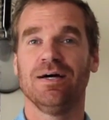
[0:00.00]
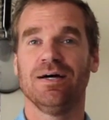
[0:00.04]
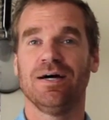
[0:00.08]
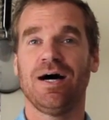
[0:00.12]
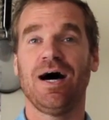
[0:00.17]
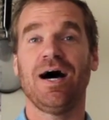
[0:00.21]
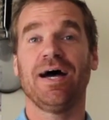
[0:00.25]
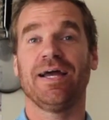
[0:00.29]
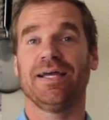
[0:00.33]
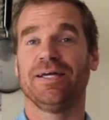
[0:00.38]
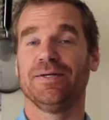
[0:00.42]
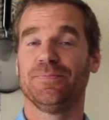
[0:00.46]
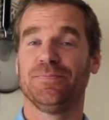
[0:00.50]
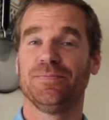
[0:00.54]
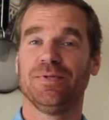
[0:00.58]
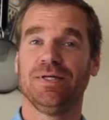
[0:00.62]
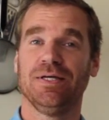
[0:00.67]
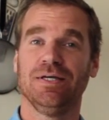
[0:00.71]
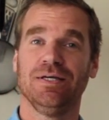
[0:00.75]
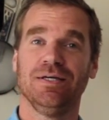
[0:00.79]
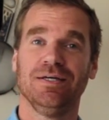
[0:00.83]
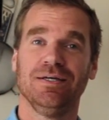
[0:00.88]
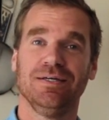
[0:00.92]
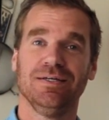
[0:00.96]
Hi!
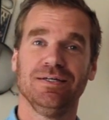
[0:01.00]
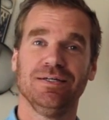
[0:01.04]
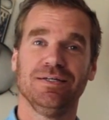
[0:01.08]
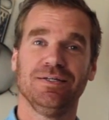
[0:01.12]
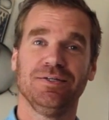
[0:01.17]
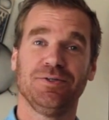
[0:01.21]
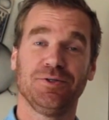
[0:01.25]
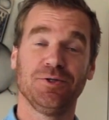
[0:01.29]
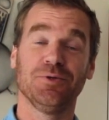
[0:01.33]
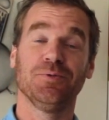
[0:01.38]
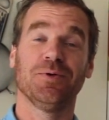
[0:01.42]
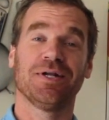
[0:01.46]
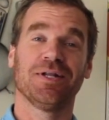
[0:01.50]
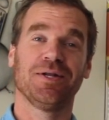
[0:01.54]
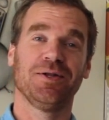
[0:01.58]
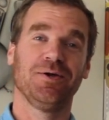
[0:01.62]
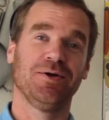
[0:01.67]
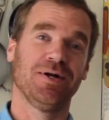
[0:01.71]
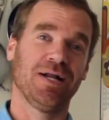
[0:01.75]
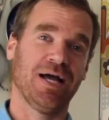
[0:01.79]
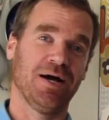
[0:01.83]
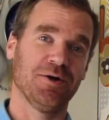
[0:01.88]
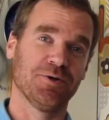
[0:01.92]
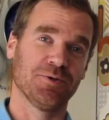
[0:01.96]
Do you want to
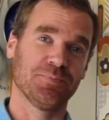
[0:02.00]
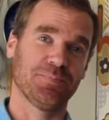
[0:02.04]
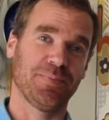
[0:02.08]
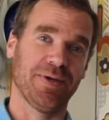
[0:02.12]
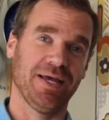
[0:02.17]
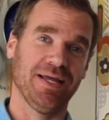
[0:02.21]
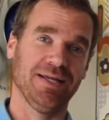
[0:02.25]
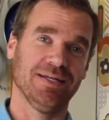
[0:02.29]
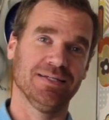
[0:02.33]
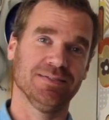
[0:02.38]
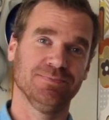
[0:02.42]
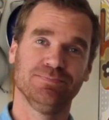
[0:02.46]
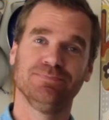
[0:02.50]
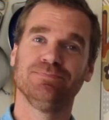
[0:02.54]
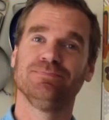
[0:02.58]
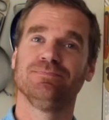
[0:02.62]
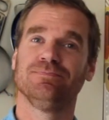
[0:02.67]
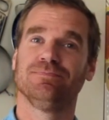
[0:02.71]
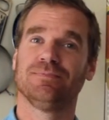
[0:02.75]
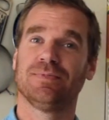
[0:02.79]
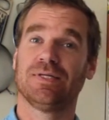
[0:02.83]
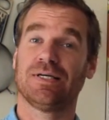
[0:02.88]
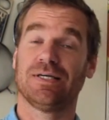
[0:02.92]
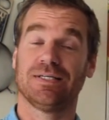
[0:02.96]
learn how to paint?
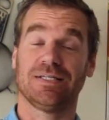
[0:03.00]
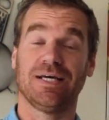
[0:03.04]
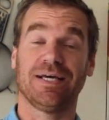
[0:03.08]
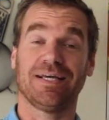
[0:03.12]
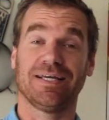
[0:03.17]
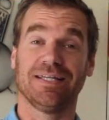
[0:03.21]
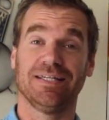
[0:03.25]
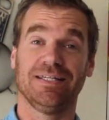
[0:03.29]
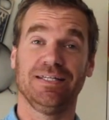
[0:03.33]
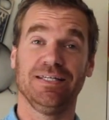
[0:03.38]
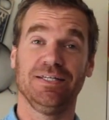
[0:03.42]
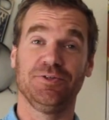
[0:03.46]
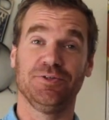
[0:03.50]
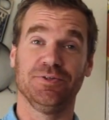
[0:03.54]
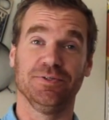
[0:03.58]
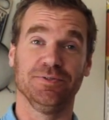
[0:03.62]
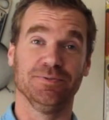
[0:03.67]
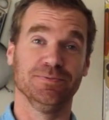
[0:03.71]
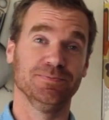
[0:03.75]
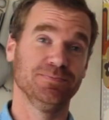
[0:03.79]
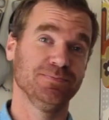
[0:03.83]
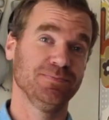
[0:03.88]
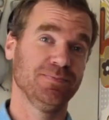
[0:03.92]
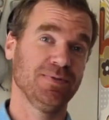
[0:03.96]
Because I can teach
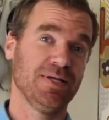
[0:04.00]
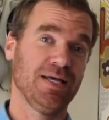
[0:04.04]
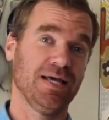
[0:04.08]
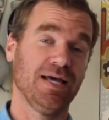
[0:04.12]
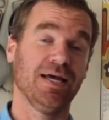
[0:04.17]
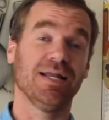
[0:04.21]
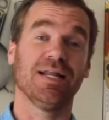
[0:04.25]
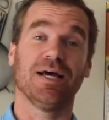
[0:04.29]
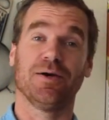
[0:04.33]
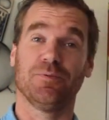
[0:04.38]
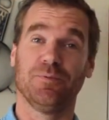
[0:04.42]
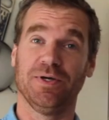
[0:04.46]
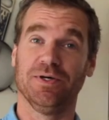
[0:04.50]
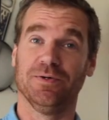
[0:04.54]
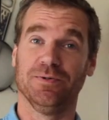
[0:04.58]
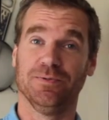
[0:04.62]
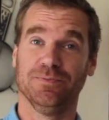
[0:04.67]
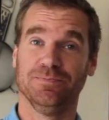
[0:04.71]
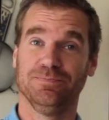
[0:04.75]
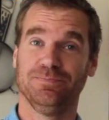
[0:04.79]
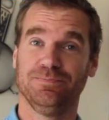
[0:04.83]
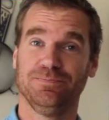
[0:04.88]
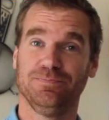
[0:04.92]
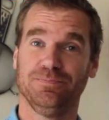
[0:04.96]
you, and I
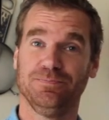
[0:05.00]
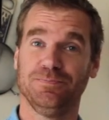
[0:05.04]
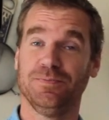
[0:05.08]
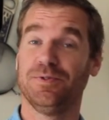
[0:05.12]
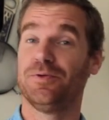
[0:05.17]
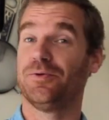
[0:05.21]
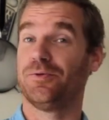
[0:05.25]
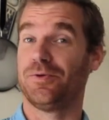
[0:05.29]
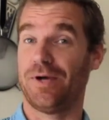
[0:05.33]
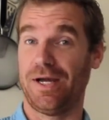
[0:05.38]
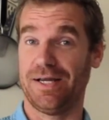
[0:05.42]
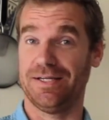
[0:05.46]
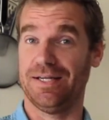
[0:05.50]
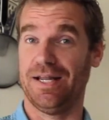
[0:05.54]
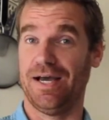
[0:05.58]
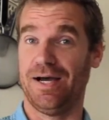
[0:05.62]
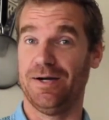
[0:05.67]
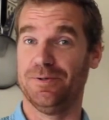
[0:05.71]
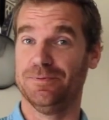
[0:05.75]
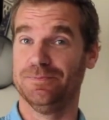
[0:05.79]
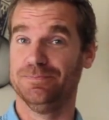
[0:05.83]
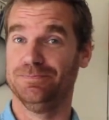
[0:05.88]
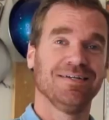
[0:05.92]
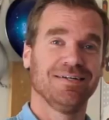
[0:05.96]
will, right
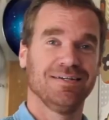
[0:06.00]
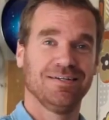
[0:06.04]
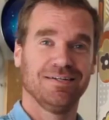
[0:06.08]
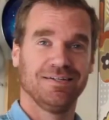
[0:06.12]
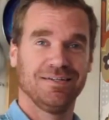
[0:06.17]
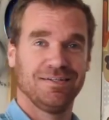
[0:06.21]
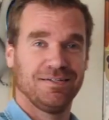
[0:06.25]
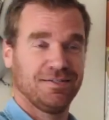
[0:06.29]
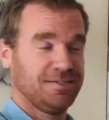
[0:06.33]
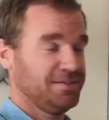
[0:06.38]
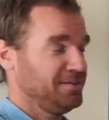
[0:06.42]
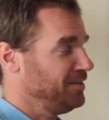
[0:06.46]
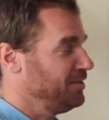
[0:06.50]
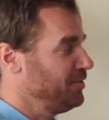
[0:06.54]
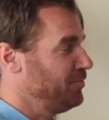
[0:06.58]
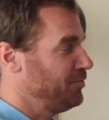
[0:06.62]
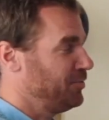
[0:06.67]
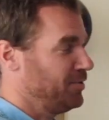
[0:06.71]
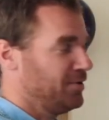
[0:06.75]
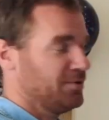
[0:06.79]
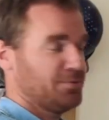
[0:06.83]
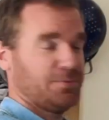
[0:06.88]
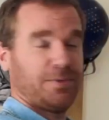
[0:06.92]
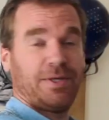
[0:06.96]
now.
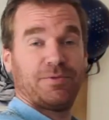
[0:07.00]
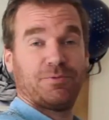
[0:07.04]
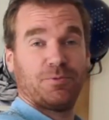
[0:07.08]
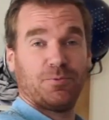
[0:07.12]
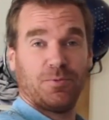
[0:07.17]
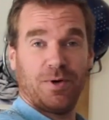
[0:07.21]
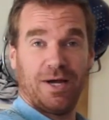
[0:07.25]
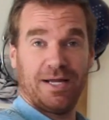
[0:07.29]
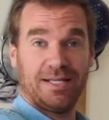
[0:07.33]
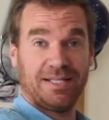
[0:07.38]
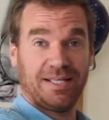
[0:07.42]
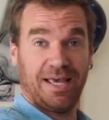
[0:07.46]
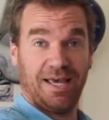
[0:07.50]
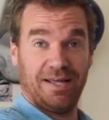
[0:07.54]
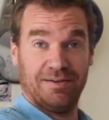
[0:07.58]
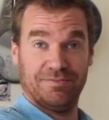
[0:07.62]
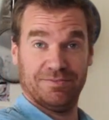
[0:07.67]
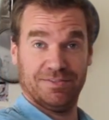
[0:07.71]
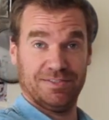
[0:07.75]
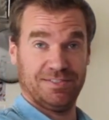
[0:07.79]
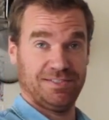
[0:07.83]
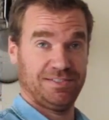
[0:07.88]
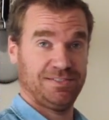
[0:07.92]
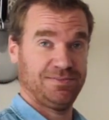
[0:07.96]
First we have a white
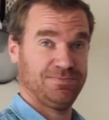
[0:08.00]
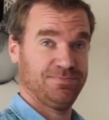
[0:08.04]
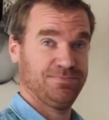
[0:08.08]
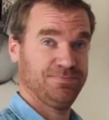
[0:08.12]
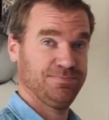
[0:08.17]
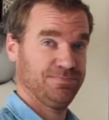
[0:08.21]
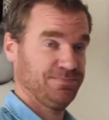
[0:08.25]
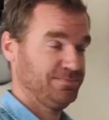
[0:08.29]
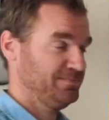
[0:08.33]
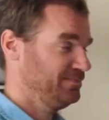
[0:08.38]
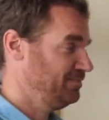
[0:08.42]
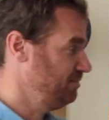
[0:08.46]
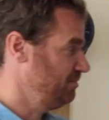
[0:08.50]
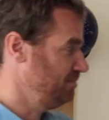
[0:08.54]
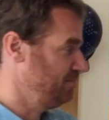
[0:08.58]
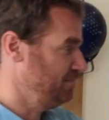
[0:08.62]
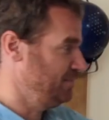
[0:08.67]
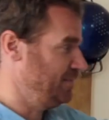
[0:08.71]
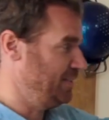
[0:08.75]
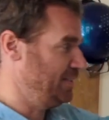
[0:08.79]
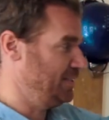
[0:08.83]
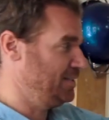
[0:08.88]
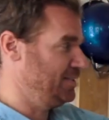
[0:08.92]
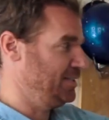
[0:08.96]
canvas.
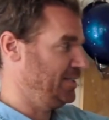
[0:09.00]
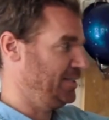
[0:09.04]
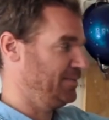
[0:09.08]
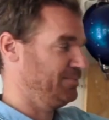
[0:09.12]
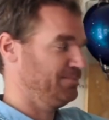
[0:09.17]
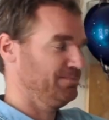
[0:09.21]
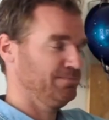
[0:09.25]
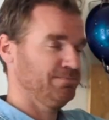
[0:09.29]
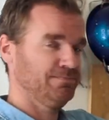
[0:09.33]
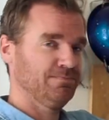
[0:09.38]
This is it.